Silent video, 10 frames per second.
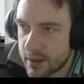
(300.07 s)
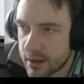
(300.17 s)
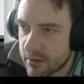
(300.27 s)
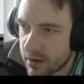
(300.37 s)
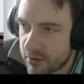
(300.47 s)
think
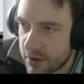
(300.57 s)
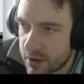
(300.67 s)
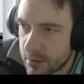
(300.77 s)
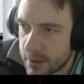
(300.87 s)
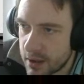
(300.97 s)
it's actually
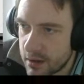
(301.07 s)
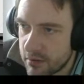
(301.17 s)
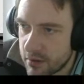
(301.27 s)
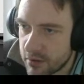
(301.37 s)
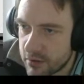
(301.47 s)
going to be
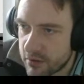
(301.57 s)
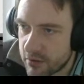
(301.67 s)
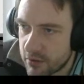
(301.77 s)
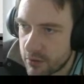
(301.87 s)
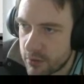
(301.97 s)
easier just
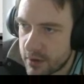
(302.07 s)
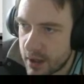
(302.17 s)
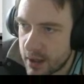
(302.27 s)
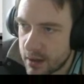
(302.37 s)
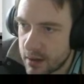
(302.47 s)
to
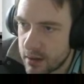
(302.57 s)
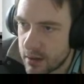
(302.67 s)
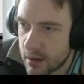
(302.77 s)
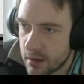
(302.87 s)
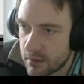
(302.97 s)
take
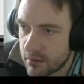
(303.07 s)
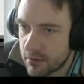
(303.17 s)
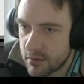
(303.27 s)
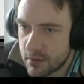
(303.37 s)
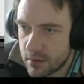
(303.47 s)
this
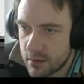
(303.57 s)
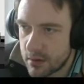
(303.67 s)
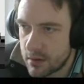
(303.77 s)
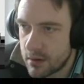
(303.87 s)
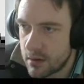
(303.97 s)

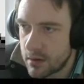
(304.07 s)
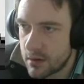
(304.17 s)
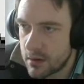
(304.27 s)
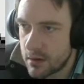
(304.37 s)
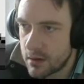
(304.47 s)

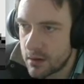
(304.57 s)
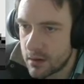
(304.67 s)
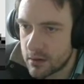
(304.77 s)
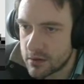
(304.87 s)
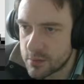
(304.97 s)

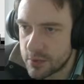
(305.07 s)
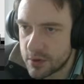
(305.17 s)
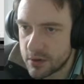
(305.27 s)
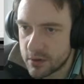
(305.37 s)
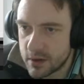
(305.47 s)
and just put
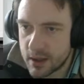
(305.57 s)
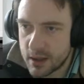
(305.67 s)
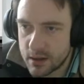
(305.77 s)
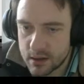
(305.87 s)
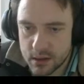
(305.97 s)
it on
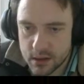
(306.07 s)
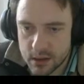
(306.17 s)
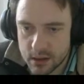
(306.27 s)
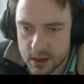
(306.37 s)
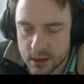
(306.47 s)
there,
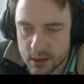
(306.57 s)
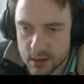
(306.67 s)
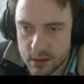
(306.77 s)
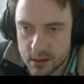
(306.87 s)
and then